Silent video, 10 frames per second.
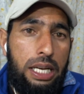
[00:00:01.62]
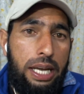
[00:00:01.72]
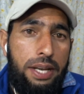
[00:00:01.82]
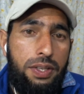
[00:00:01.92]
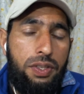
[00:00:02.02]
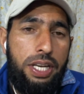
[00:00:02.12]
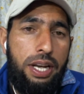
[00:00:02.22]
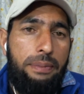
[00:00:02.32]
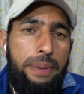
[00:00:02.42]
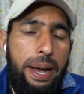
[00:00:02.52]
History
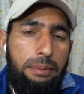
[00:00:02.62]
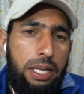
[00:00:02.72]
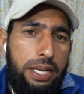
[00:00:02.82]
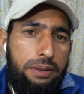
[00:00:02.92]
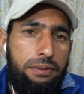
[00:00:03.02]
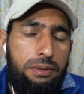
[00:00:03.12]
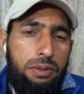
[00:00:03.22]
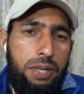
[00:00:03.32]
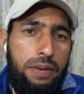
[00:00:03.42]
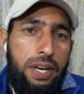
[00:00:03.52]
of Fabliau.
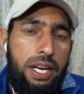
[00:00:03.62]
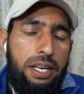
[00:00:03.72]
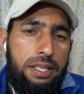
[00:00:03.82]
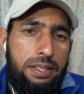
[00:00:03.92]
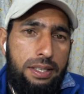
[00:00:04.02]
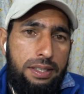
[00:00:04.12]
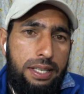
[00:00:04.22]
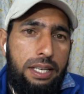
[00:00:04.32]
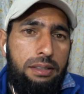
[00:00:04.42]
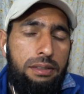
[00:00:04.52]
Today we're gonna discuss
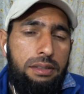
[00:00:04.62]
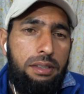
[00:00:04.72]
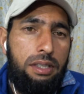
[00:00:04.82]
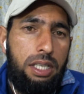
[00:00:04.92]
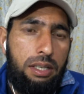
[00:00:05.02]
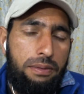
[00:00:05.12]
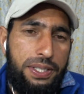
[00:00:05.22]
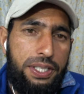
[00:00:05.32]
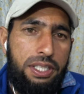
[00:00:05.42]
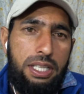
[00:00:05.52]
it.
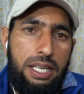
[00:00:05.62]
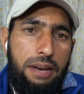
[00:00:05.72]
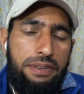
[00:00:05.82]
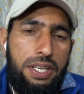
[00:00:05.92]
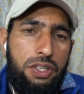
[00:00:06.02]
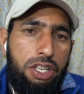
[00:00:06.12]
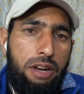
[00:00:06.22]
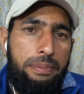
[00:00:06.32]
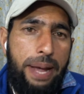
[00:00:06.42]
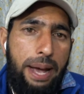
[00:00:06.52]
First, the definition
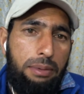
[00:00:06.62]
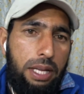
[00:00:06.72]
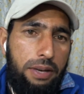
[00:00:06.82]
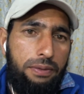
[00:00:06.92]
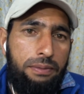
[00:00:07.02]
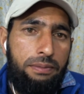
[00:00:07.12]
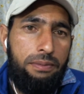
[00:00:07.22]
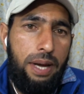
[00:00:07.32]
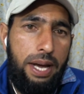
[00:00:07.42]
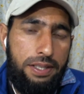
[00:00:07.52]
of Fabliau.
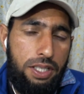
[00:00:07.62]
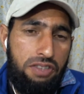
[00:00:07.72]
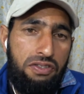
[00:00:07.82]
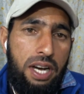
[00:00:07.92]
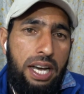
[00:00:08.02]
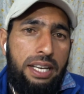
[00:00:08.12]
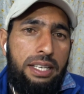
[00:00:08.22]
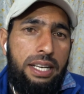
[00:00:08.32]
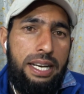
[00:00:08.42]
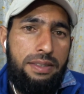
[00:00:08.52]
It is defined
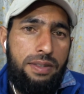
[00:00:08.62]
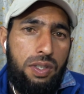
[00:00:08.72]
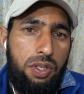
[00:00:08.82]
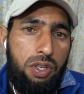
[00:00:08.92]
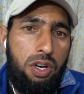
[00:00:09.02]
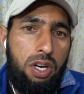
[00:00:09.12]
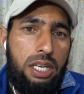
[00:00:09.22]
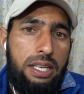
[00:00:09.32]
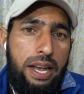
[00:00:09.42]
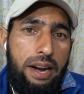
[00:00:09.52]
as a short
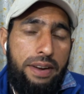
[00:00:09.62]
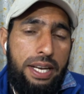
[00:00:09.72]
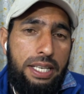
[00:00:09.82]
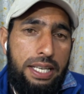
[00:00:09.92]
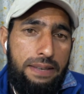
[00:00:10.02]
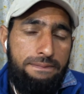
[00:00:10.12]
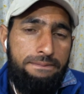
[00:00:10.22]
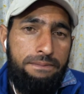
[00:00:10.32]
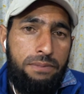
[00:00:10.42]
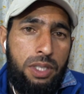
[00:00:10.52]
narrative,
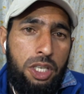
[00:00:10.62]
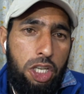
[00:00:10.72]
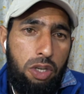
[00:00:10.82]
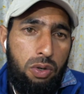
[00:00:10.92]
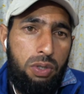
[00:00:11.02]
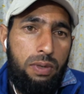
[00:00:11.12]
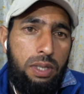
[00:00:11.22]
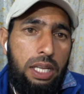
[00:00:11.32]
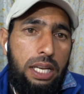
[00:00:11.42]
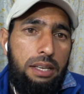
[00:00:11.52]

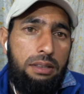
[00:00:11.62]
usually